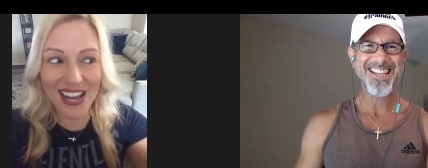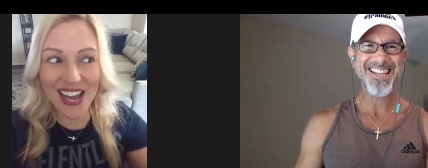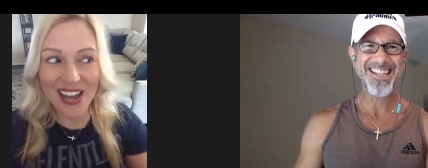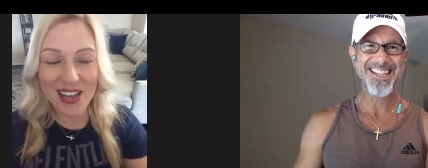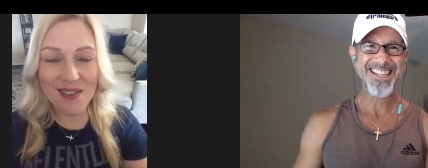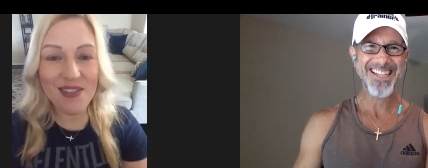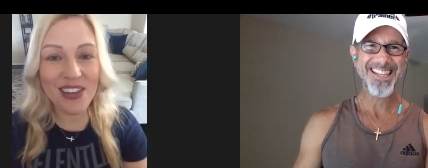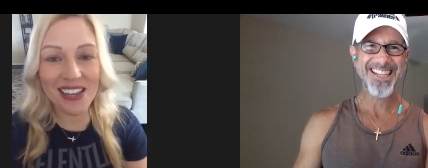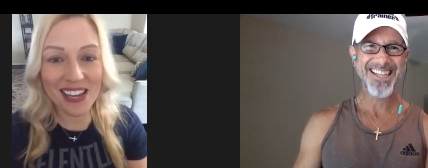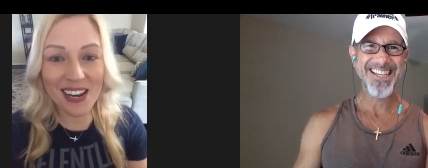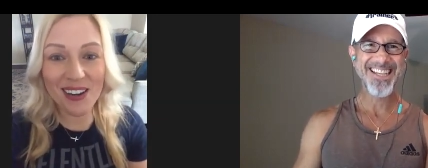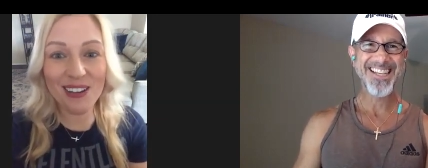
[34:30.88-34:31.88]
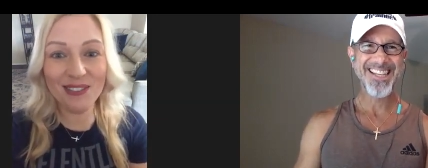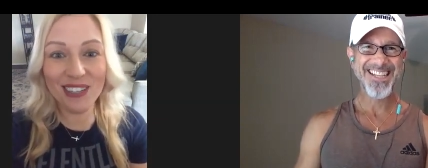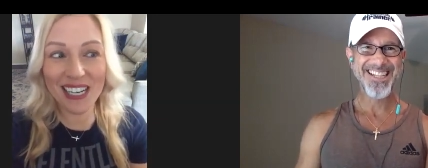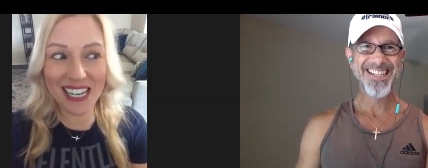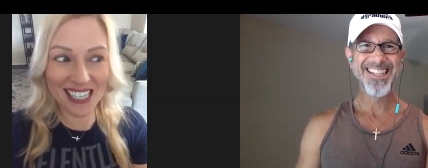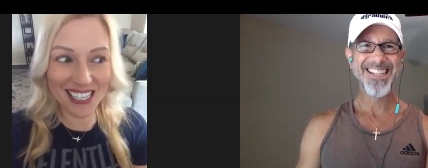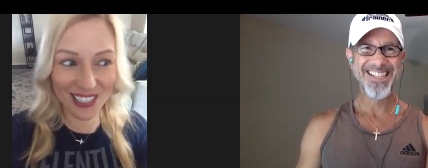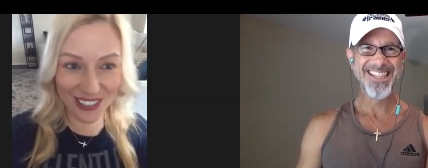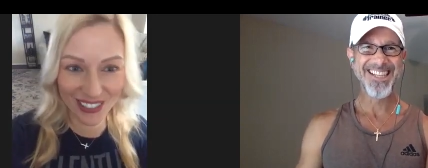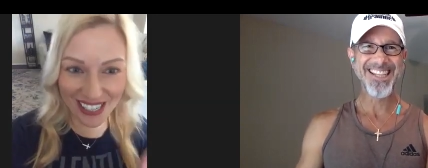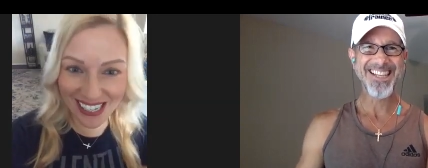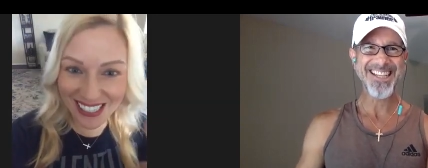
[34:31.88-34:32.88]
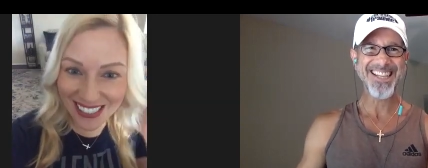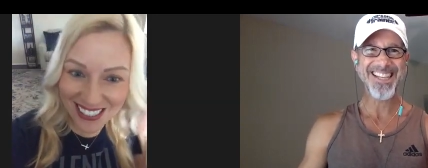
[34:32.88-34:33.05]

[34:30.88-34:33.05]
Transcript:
Speaker 1: I think he knows what he's doing.